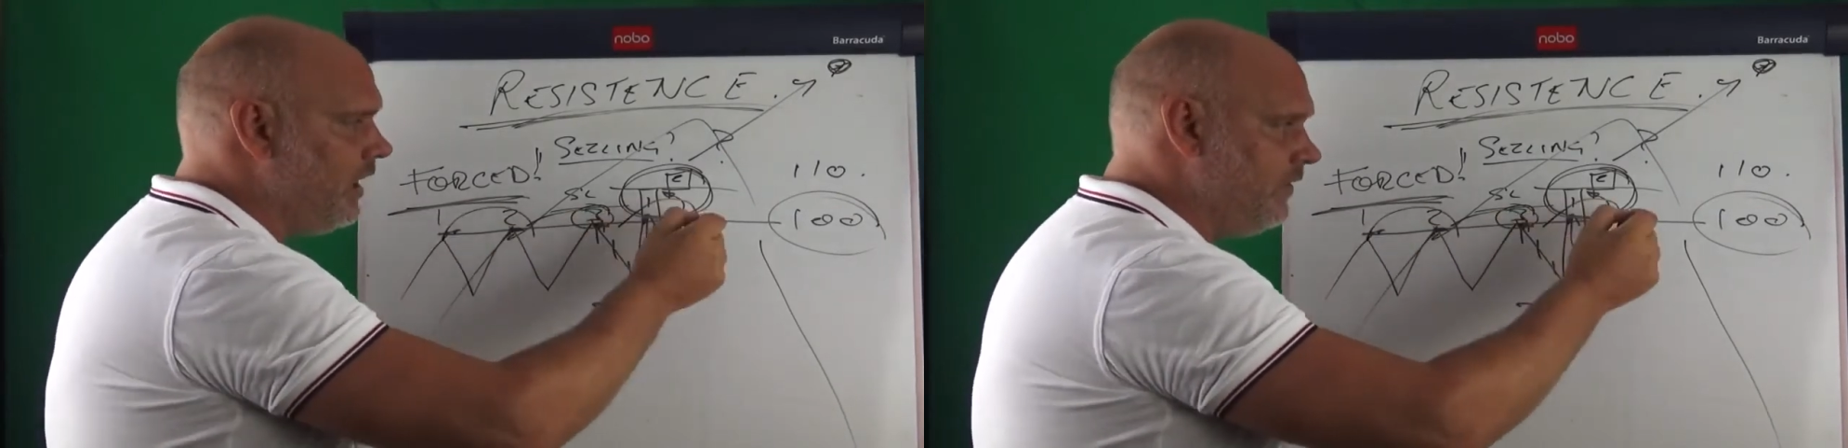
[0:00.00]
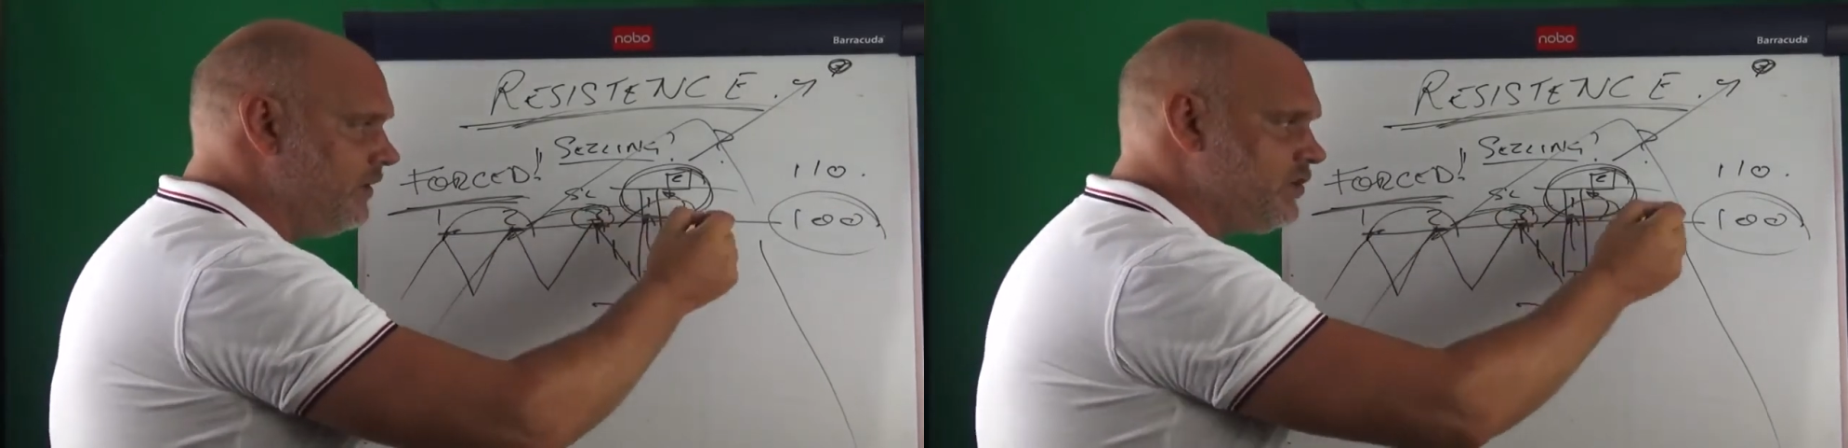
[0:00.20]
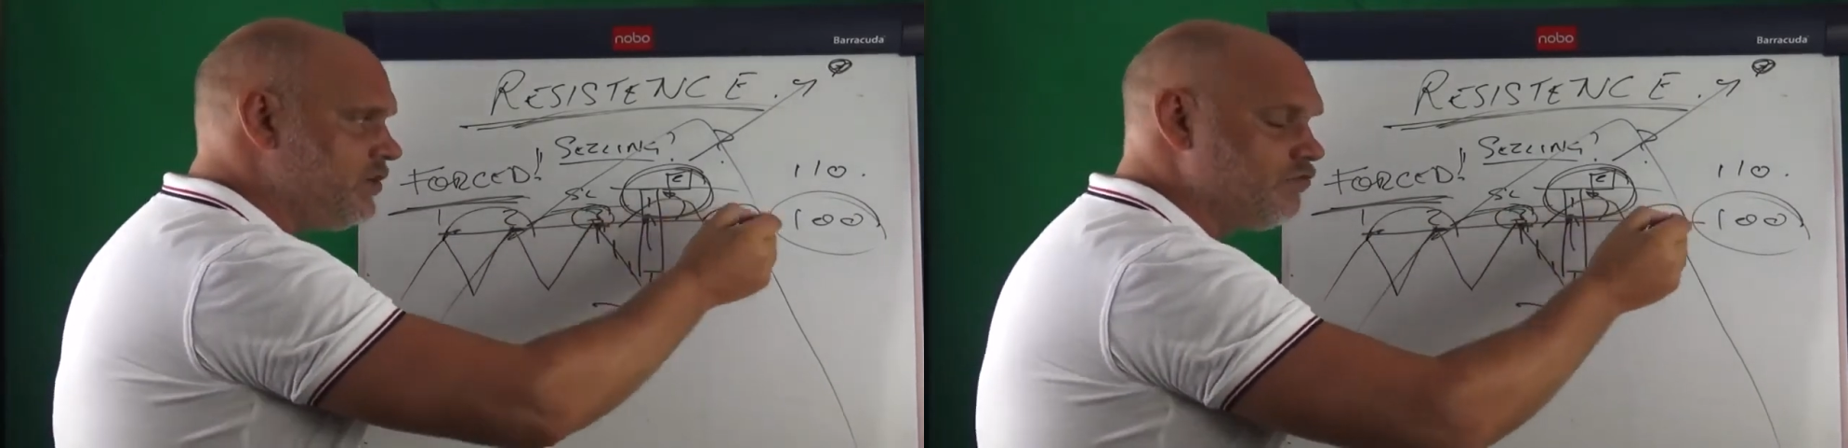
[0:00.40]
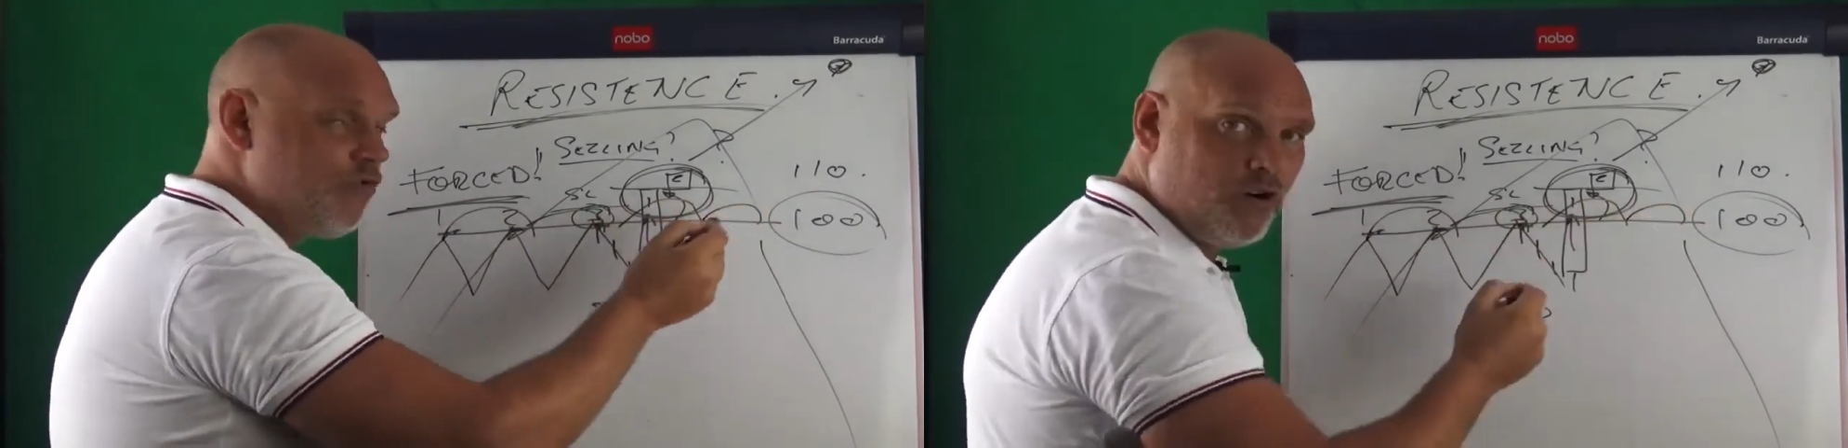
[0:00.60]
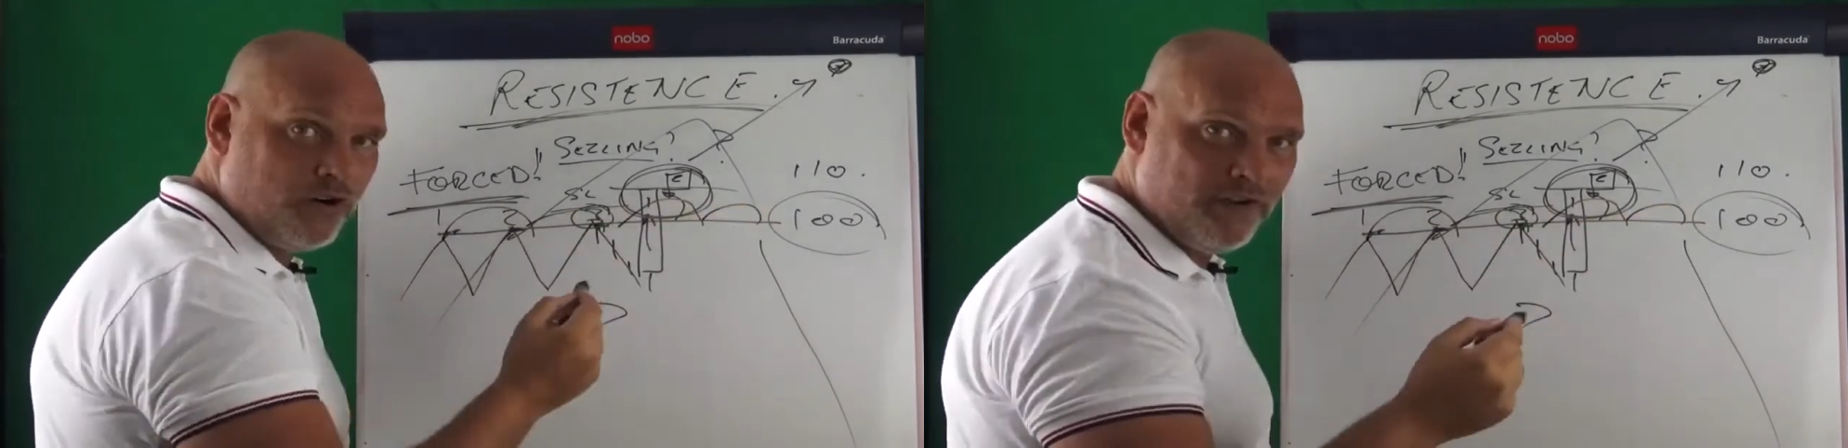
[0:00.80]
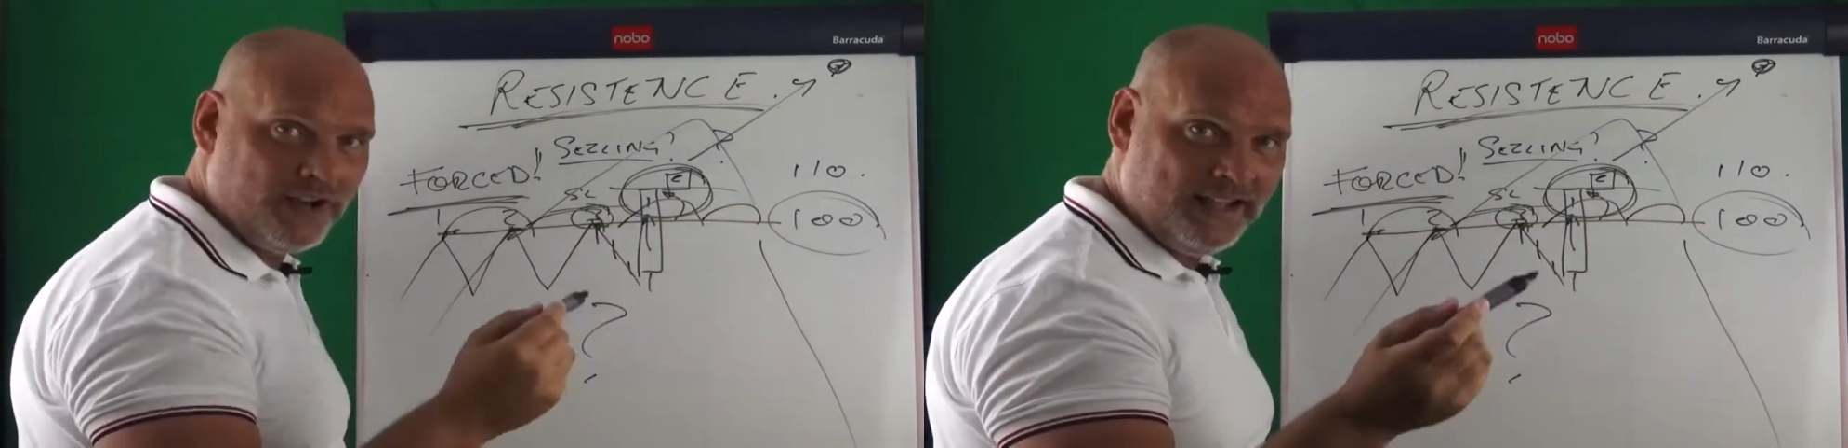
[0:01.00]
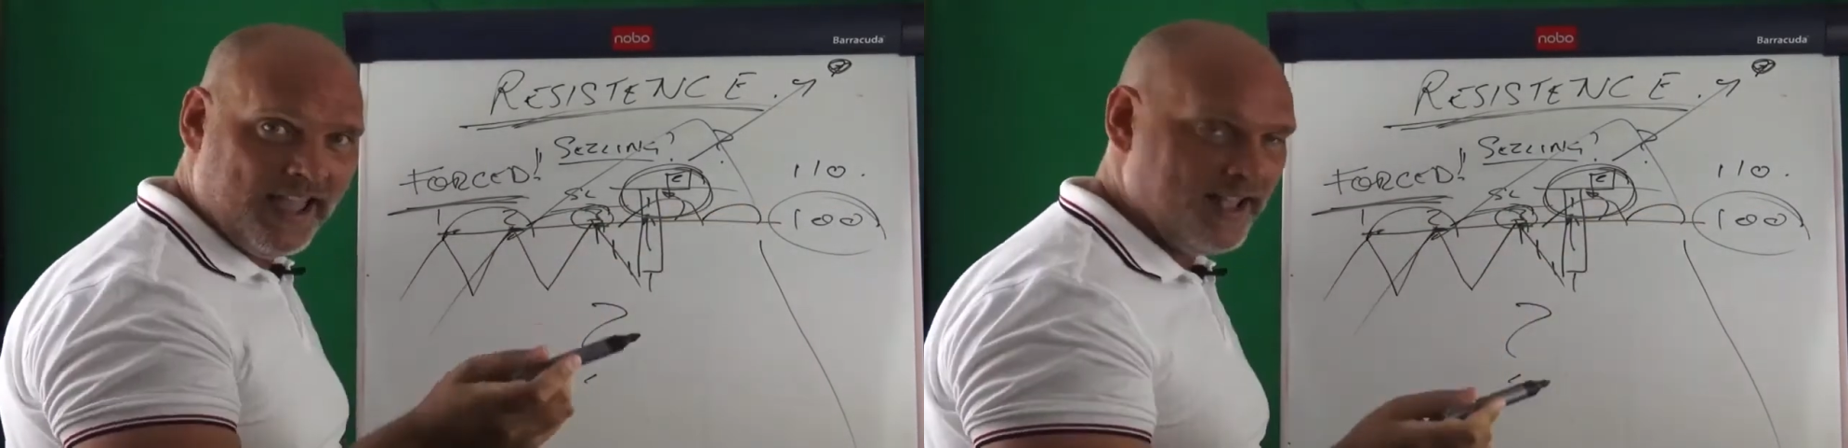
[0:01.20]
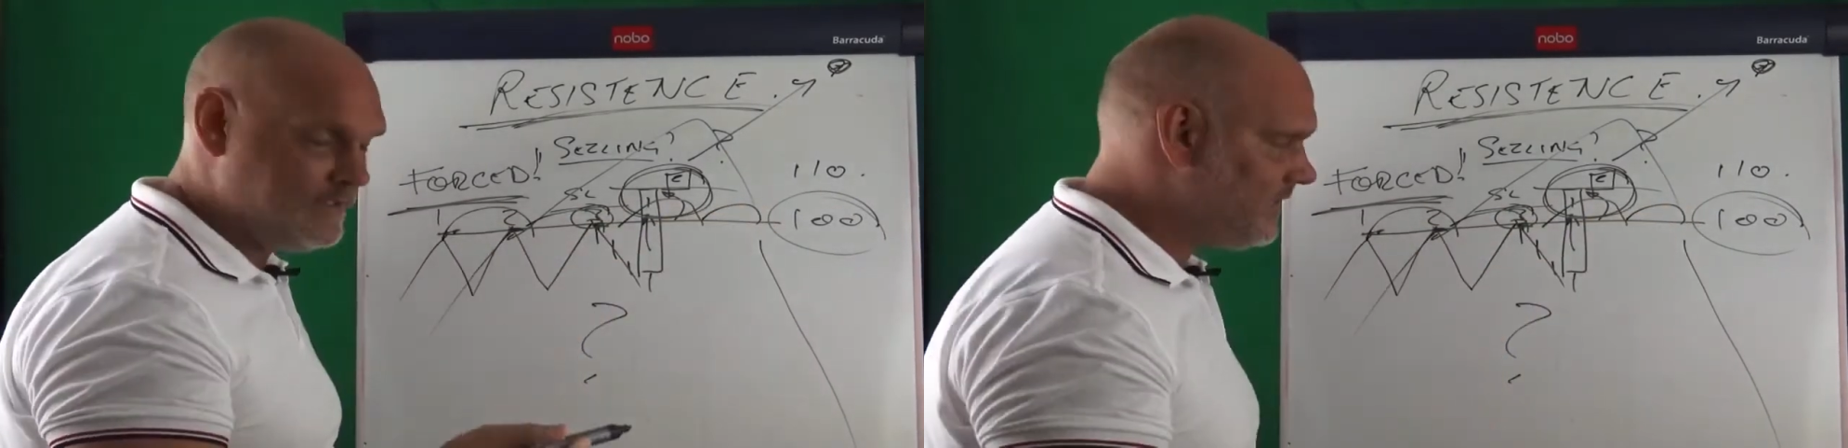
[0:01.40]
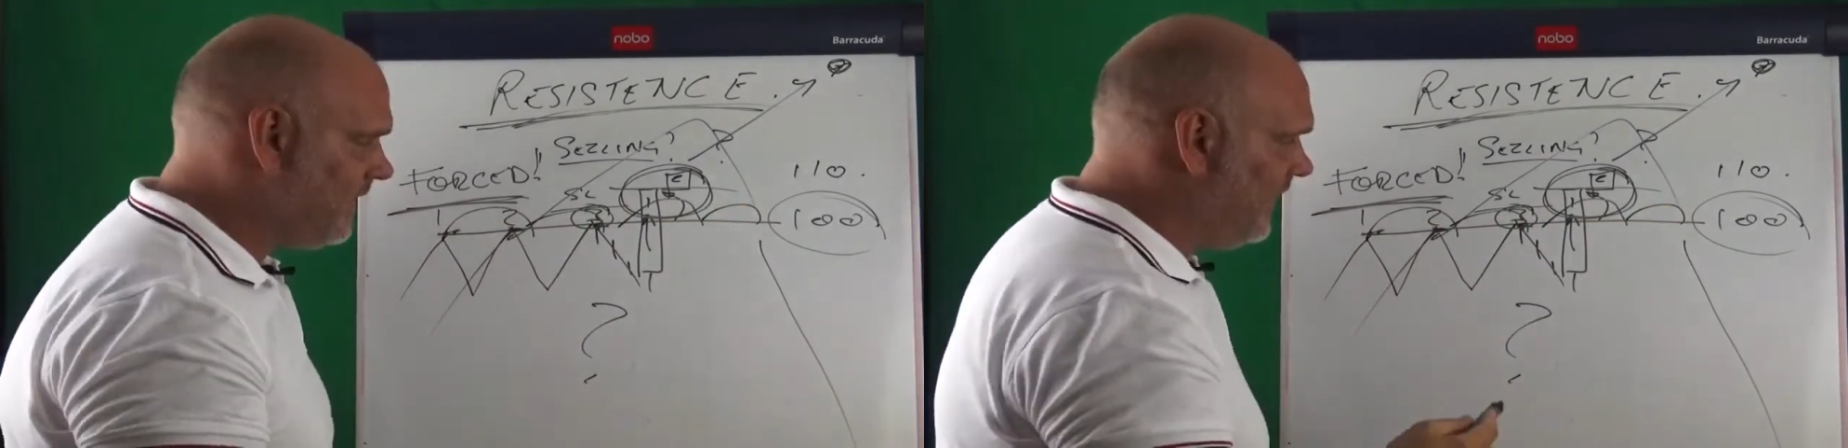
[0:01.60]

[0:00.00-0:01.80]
the stronger it gets.